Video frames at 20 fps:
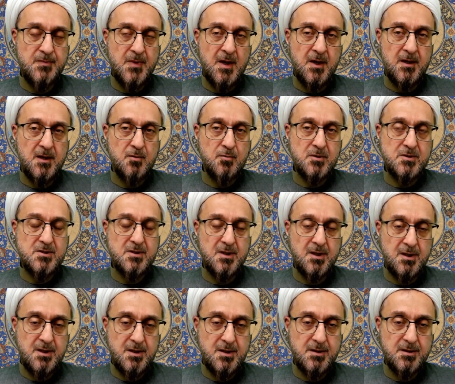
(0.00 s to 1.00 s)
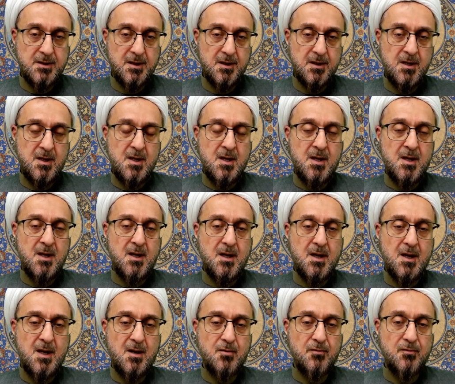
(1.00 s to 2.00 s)
He was the leader
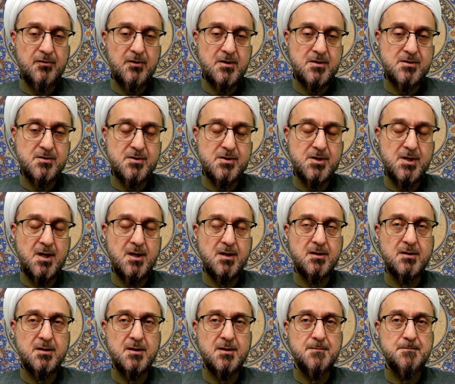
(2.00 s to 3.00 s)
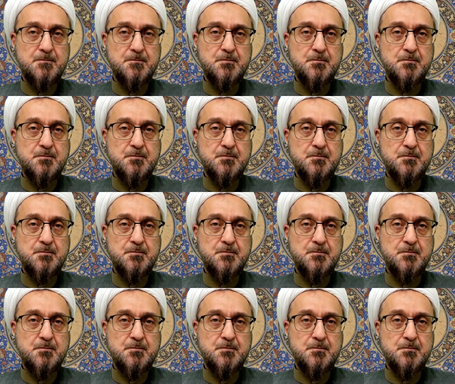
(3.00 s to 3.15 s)
of the society,